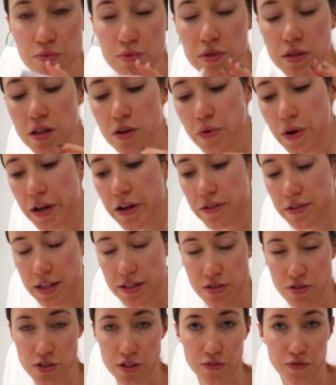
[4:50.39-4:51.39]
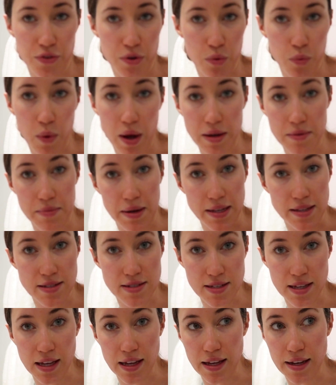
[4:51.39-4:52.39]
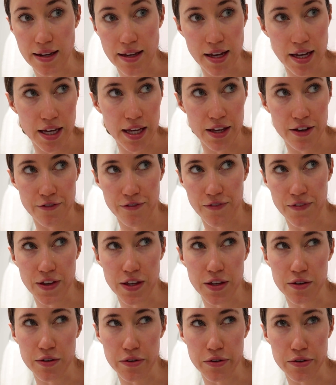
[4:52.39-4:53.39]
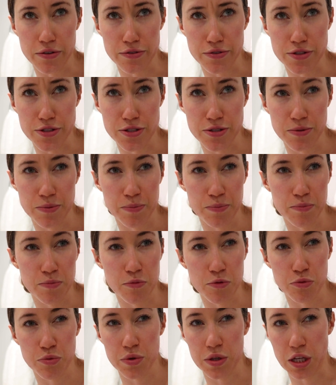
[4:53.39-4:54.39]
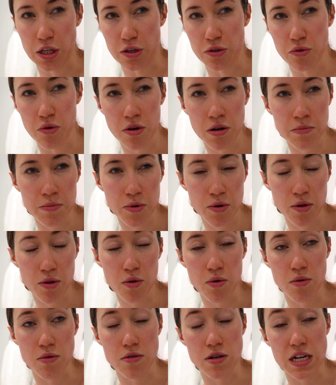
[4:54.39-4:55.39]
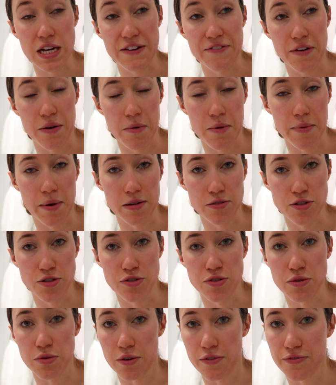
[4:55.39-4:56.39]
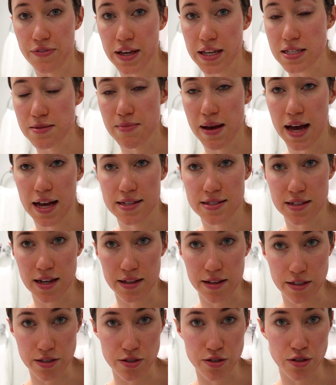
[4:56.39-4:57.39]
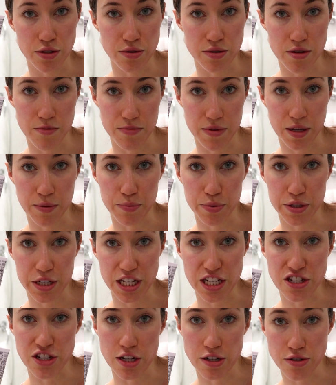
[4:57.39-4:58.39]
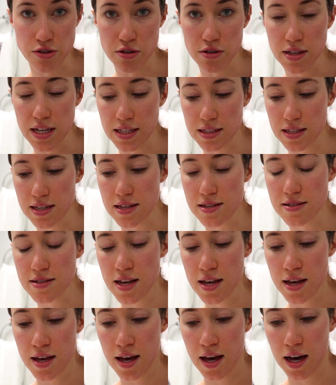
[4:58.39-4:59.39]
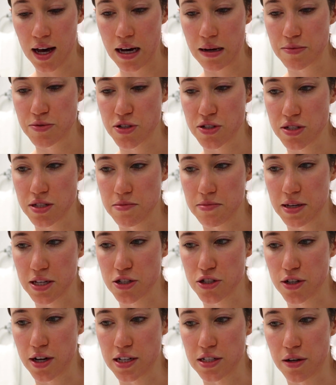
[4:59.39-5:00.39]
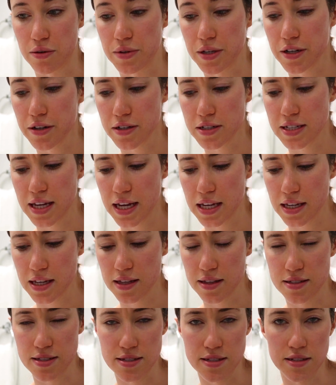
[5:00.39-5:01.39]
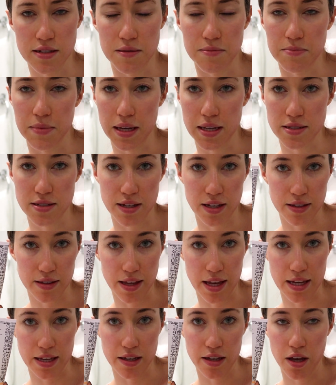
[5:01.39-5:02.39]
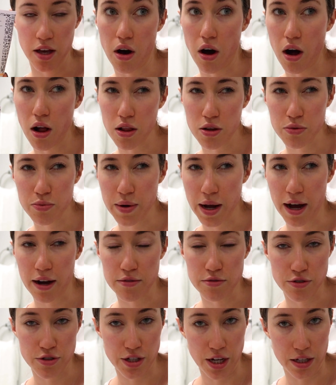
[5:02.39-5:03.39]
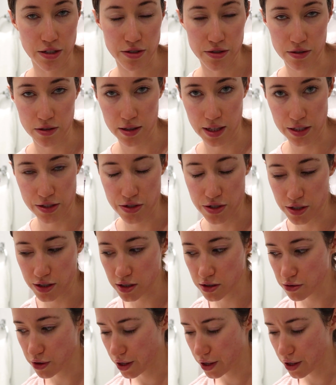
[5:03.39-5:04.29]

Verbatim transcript: a really great cleanser for when my skin feels really normal or if I'm about to do a face mask, I like to use something pretty gentle like this um, just to make sure I don't irritate it. This is an amazing like all around gentle cleanser,